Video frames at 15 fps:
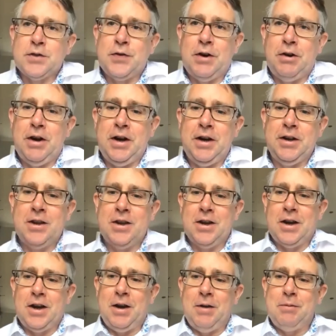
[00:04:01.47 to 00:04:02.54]
a very
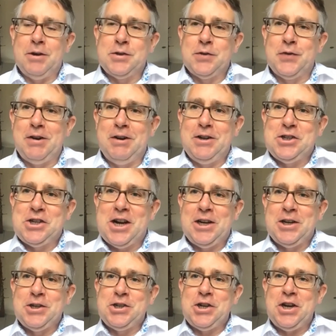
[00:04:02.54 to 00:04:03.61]

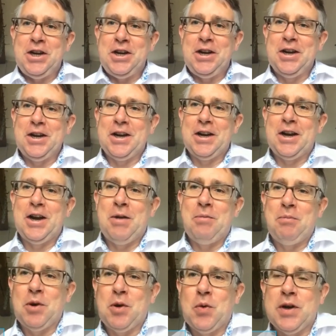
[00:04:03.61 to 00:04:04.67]
challenging
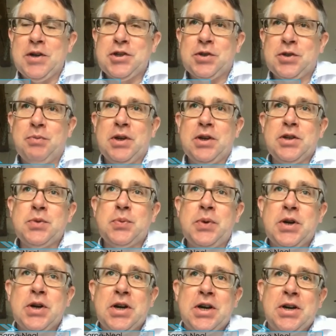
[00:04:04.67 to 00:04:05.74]
question, because
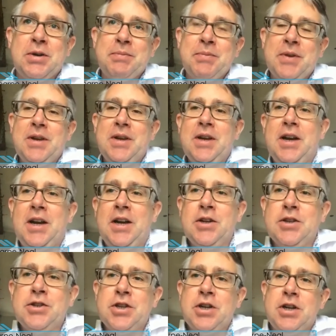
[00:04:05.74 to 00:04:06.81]
we are in
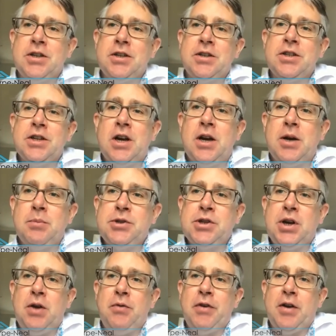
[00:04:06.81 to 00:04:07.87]
uncertain times.
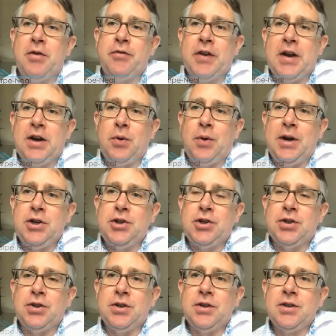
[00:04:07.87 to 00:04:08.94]
You know, that
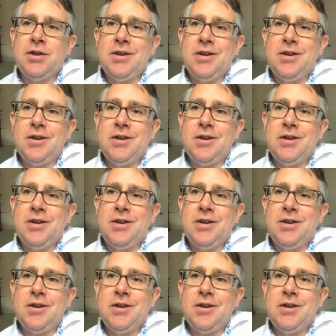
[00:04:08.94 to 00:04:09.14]
valuation,